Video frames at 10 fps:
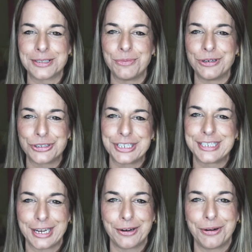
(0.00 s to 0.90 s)
I'm usually
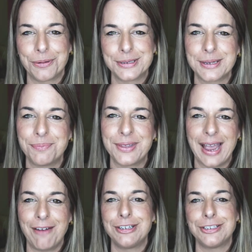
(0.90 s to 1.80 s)
tinkering with something
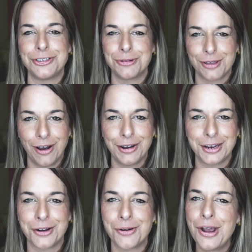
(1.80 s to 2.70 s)
having to do with
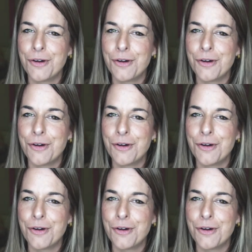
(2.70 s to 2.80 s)
audio.